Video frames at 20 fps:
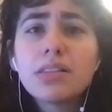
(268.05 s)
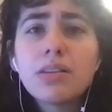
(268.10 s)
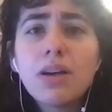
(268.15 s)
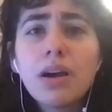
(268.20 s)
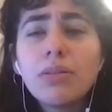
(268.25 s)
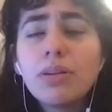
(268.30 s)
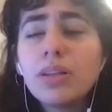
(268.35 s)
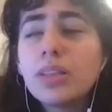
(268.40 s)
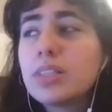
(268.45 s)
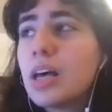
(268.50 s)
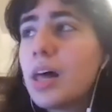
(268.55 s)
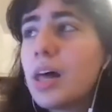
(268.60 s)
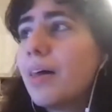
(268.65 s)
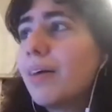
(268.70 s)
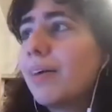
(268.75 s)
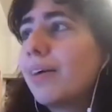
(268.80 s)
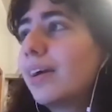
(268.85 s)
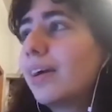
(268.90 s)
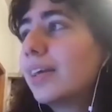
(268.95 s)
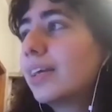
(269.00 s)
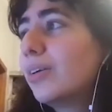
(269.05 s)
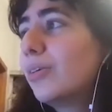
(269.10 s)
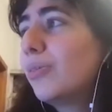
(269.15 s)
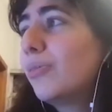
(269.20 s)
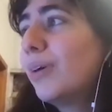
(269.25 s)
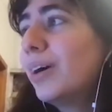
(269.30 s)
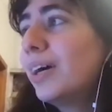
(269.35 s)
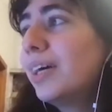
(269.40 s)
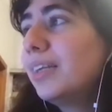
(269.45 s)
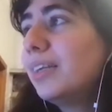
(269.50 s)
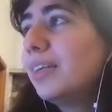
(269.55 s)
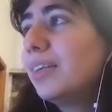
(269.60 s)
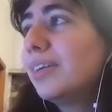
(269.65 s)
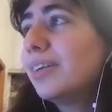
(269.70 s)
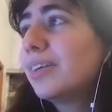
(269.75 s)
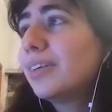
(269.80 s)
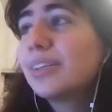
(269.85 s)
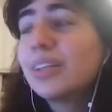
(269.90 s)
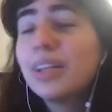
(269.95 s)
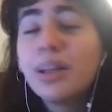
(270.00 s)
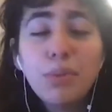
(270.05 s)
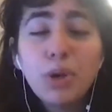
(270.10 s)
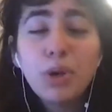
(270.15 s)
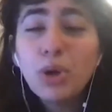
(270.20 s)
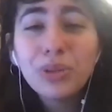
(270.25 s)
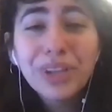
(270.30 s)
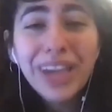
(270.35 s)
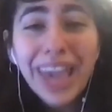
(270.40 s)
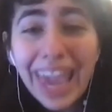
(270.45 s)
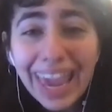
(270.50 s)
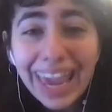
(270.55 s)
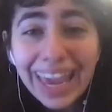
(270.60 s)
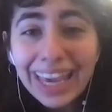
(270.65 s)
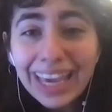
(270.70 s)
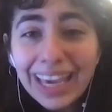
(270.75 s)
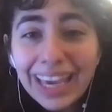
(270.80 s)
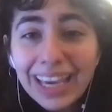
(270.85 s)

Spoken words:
So I would tell her, you know what, you're going to be okay.